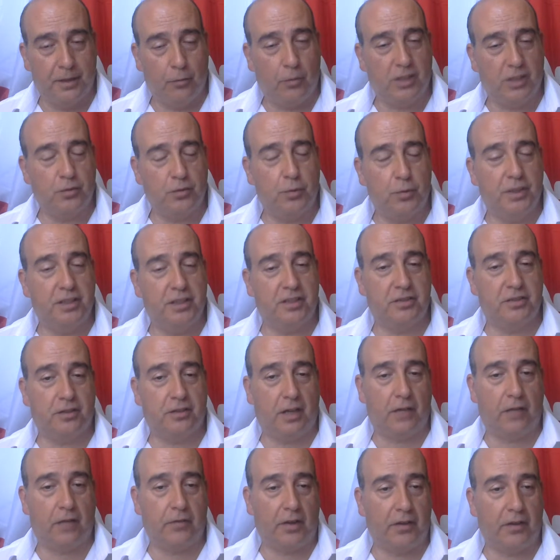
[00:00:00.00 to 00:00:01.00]
Once we
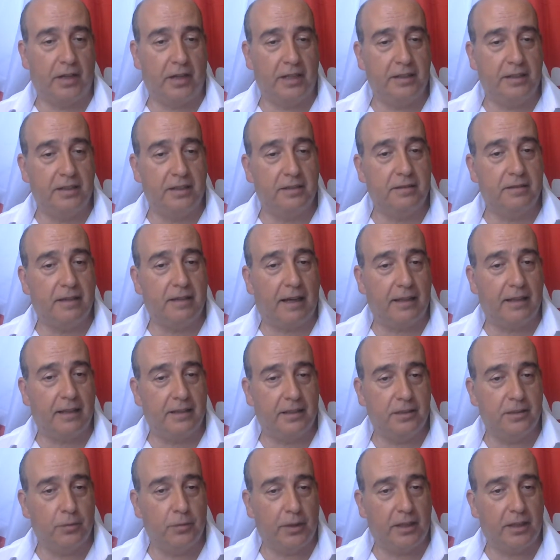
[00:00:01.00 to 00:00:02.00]
discover the hidden talent,